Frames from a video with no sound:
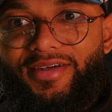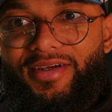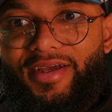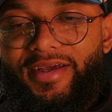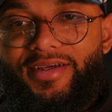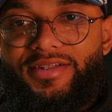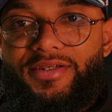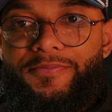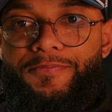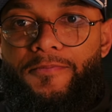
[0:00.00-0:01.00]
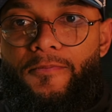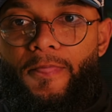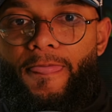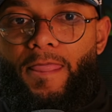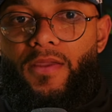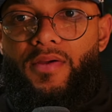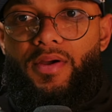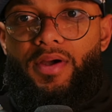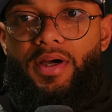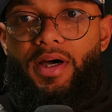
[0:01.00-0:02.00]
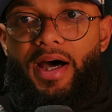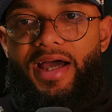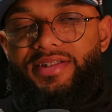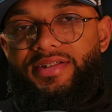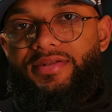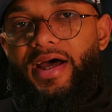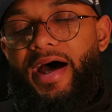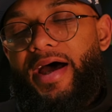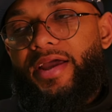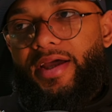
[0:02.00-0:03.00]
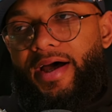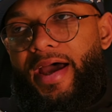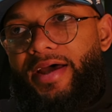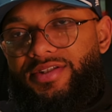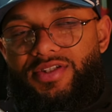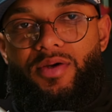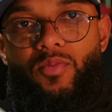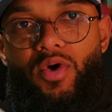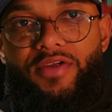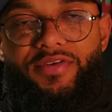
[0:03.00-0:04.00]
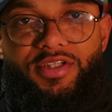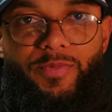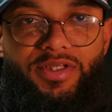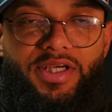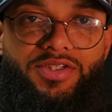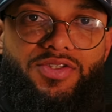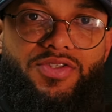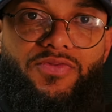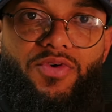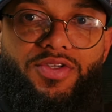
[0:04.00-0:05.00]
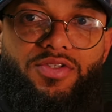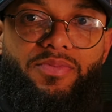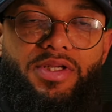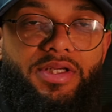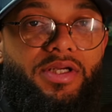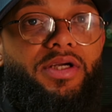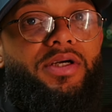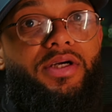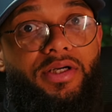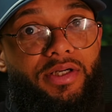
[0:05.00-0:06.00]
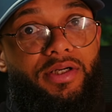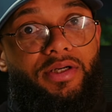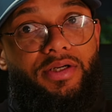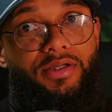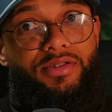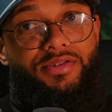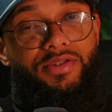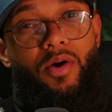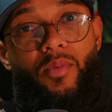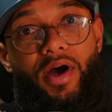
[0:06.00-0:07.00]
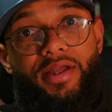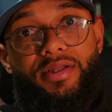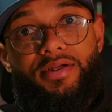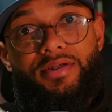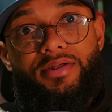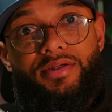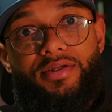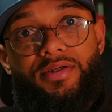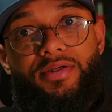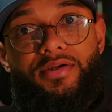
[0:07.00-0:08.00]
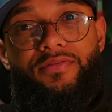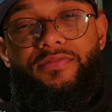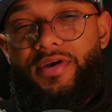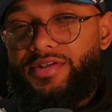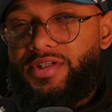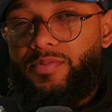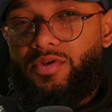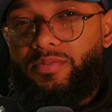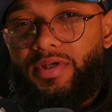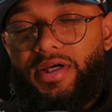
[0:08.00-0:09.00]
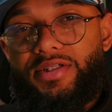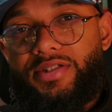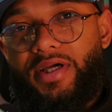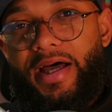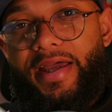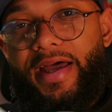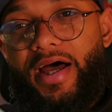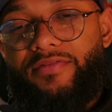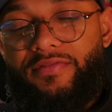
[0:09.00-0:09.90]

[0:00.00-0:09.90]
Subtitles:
And I had somewhat of expectations for it to be somewhat very simple, because I have